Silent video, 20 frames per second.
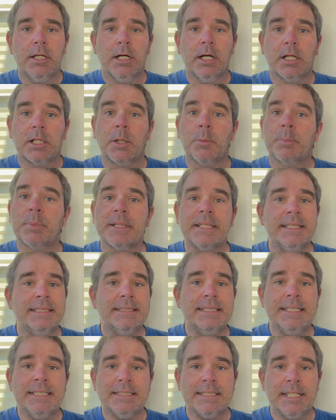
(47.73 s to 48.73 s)
complete
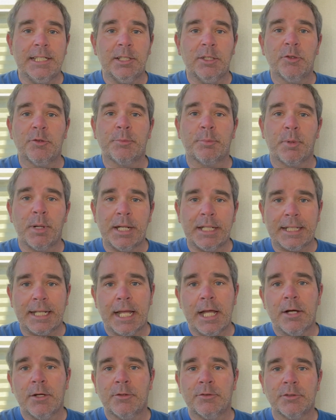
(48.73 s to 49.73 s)
details,
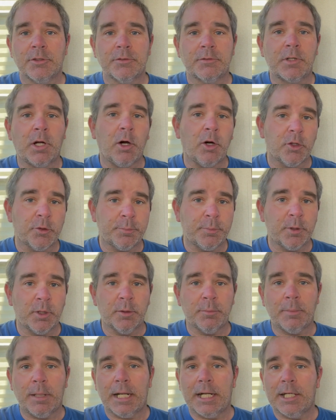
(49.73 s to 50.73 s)
breakdowns of cost per
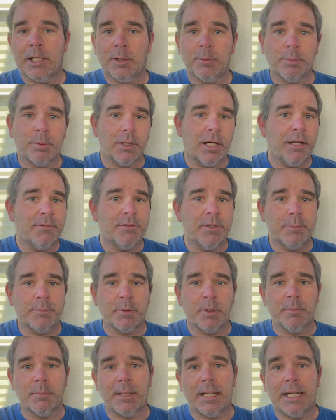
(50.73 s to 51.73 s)
mile, profit
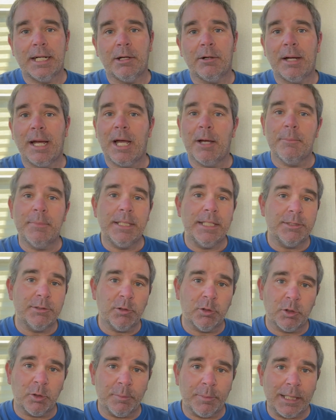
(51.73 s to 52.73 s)
per mile, how many
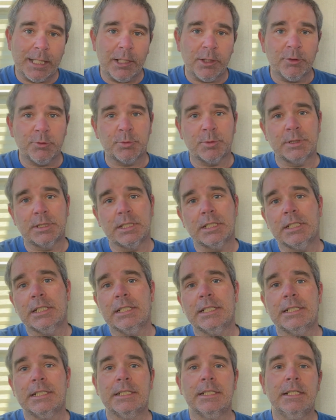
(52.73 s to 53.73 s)
total miles were
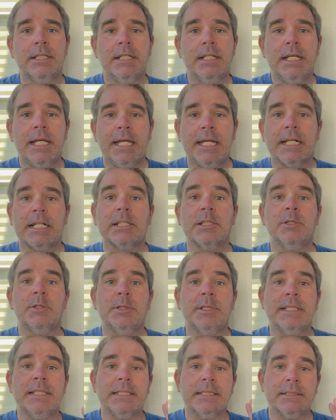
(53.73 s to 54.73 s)
done,
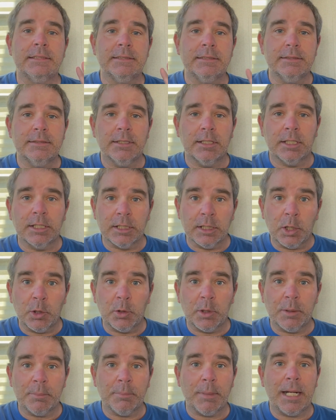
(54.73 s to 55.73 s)
including
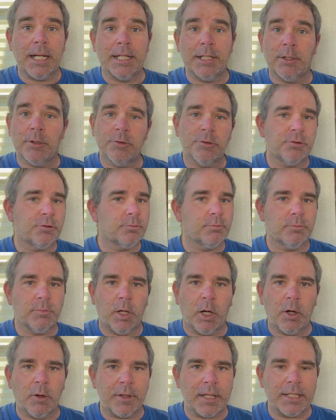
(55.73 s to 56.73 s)
unloaded miles,
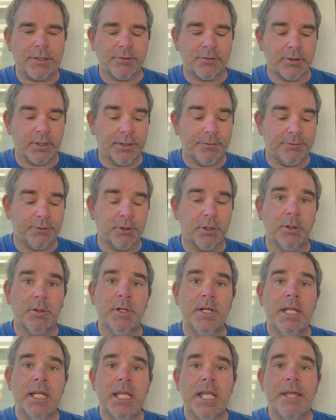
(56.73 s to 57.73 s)
all that stuff. So
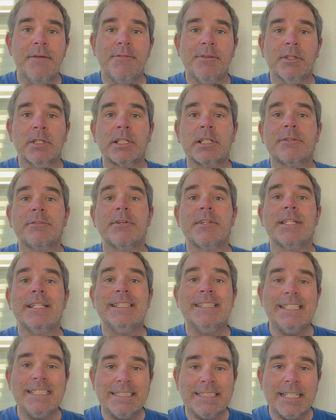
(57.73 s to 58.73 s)
if you're looking for the
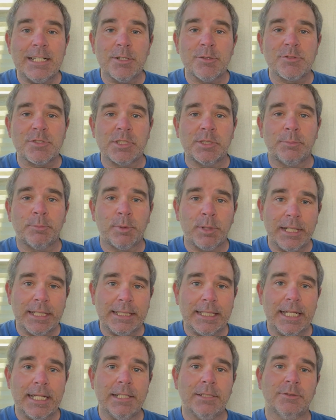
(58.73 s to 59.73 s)
details and the
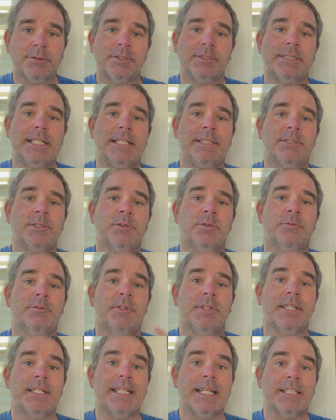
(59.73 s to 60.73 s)
breakdown, stay tuned for
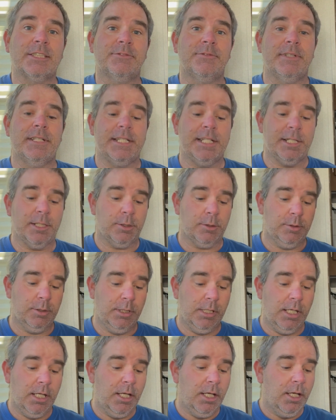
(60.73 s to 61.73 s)
the next video.
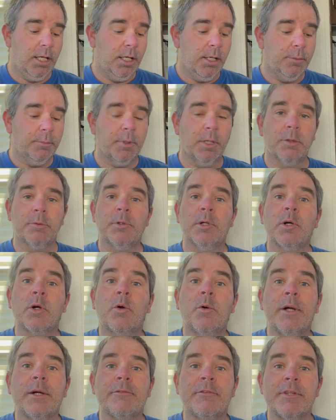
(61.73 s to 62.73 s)
But real
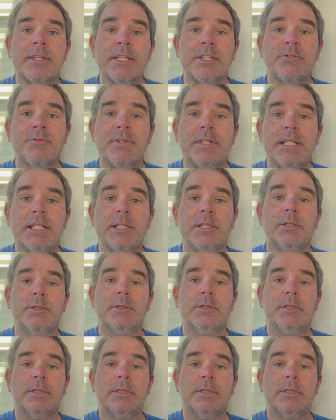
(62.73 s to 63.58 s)
quick for this video,